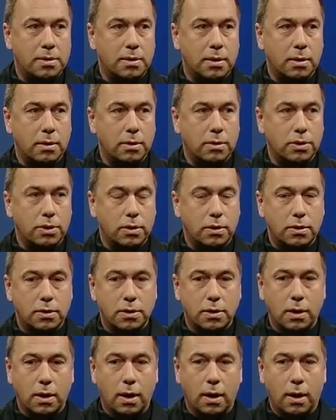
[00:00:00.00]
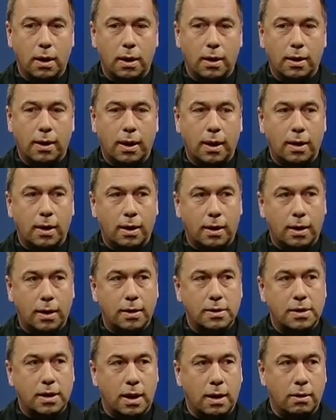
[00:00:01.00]
solutions, getting
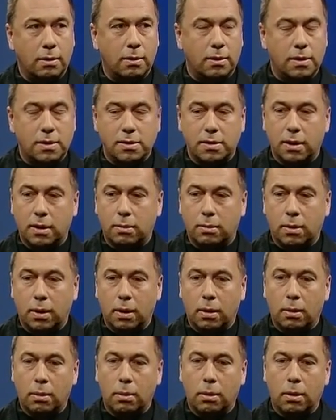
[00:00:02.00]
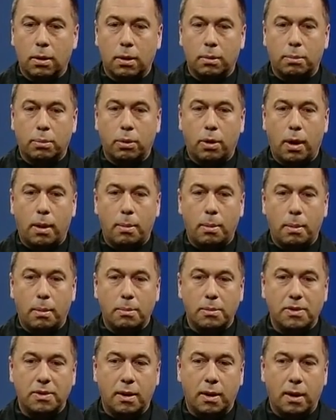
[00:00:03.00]
kids out to see real-world
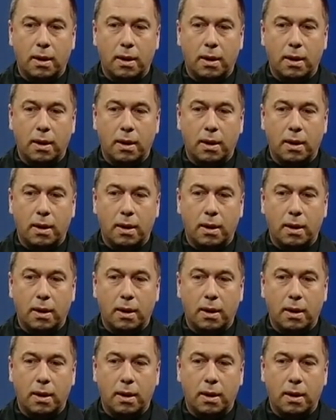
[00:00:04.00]
problems,